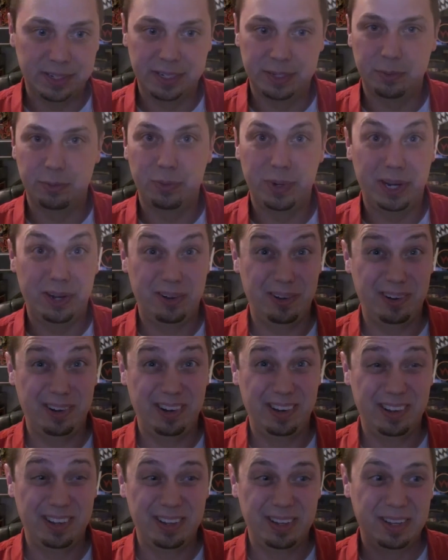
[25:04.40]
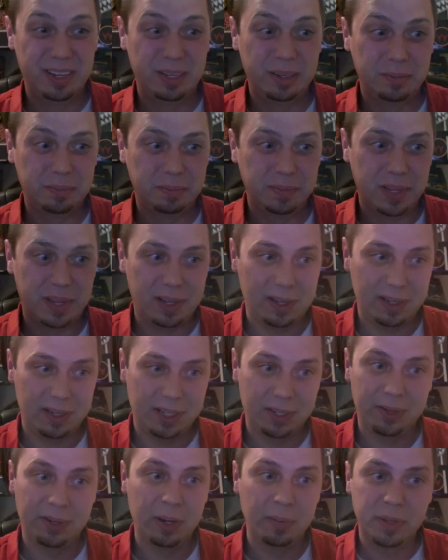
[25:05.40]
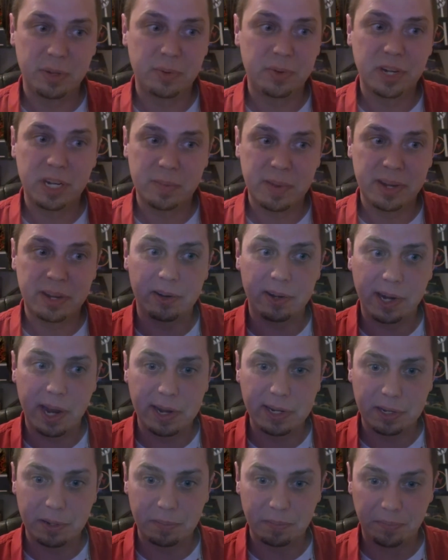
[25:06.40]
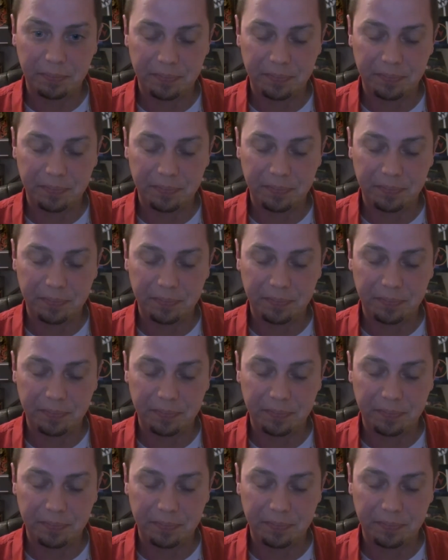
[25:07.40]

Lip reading: weird. So don't be worried about irrigation.